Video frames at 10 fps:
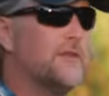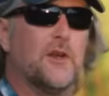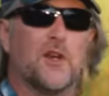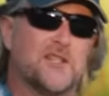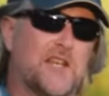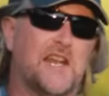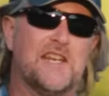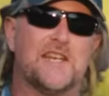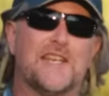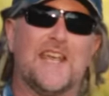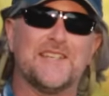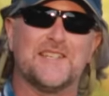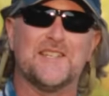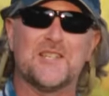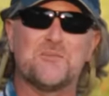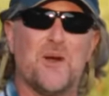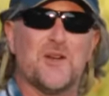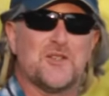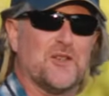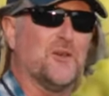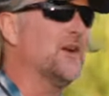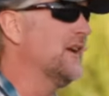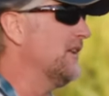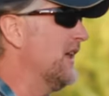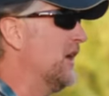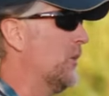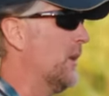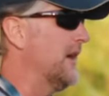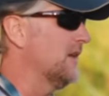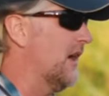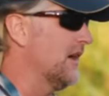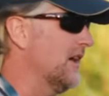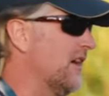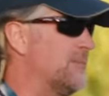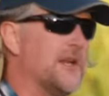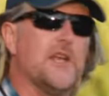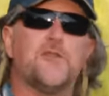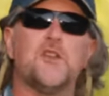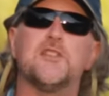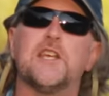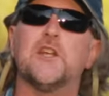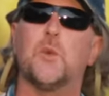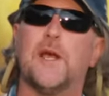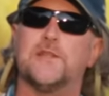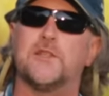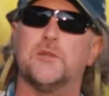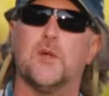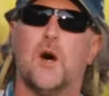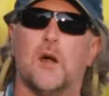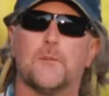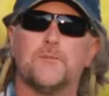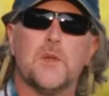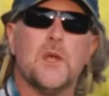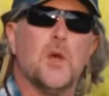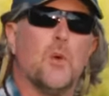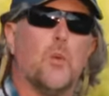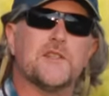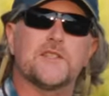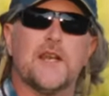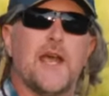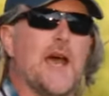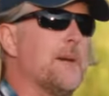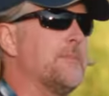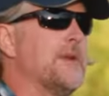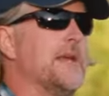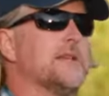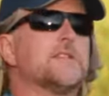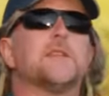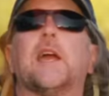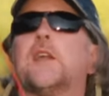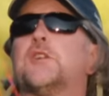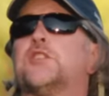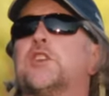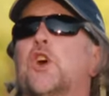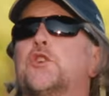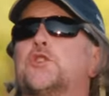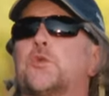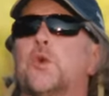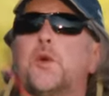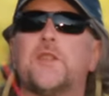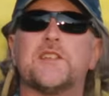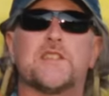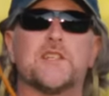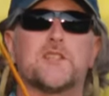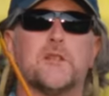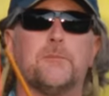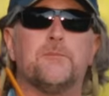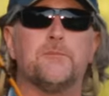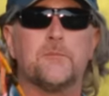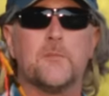they're excited to get to this part, so they don't wait long enough. But if you did wait too long, what's going to happen is the energy goes through the system,